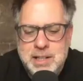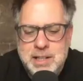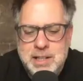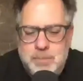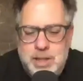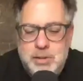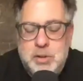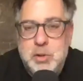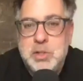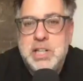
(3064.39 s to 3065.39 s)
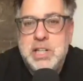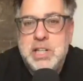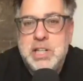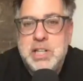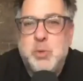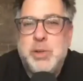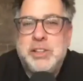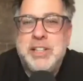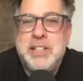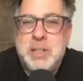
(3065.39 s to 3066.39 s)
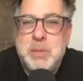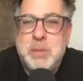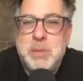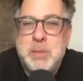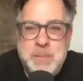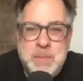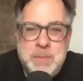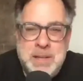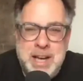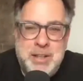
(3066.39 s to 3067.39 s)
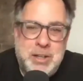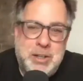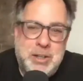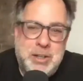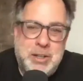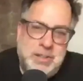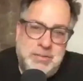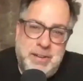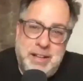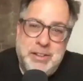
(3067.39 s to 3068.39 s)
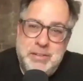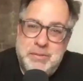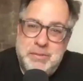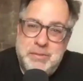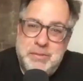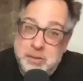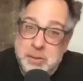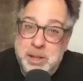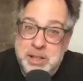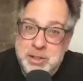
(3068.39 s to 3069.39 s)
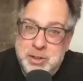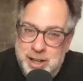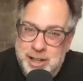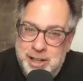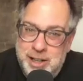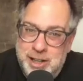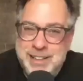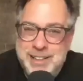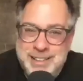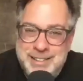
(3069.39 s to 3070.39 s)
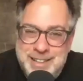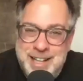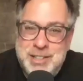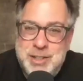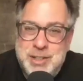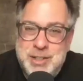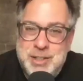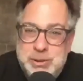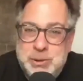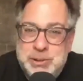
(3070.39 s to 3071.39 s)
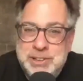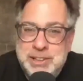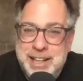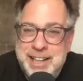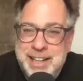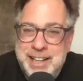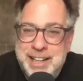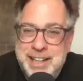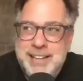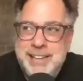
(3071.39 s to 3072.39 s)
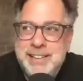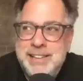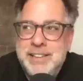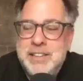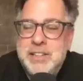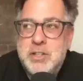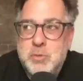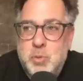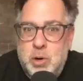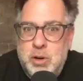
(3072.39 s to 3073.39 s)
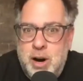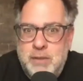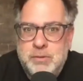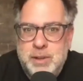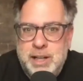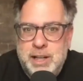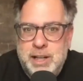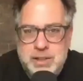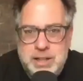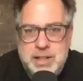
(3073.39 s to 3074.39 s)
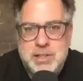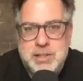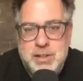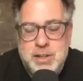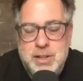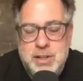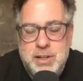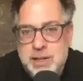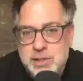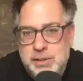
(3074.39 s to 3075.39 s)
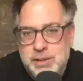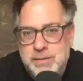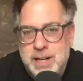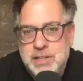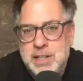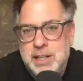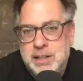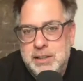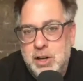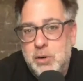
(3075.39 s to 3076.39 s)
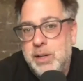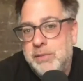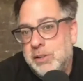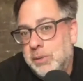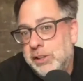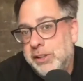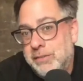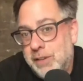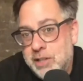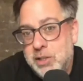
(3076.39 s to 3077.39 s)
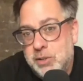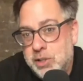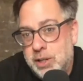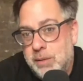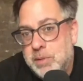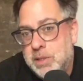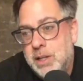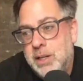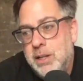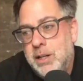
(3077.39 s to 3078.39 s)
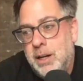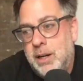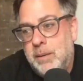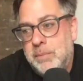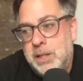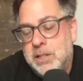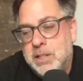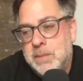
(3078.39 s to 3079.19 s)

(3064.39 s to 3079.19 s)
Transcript: the enthusiasm to will it into being, and the courage to fail in front of everybody trying it, that's really cool. And I swore off when I started this, no angel investing, no even real advisorships, because